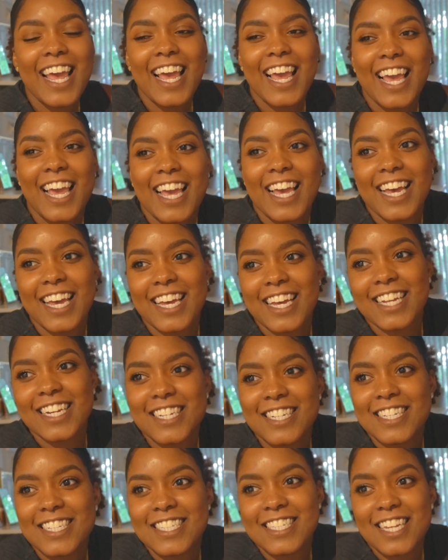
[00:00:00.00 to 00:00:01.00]

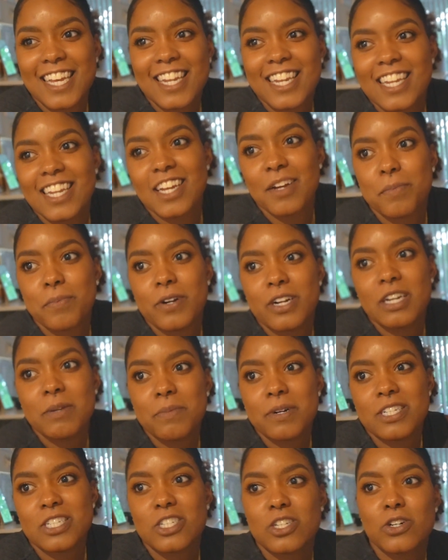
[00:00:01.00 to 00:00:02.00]
and Stella pretty
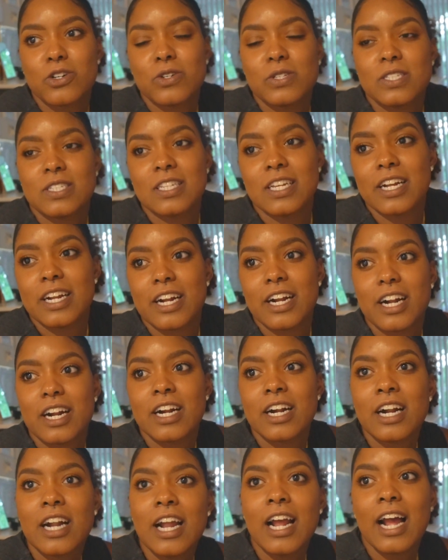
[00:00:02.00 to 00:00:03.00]
much goes
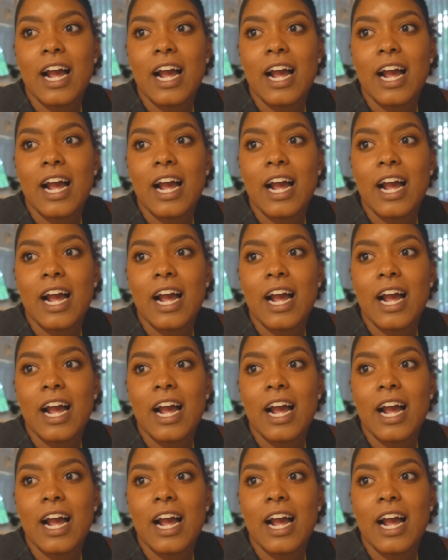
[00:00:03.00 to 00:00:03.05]
there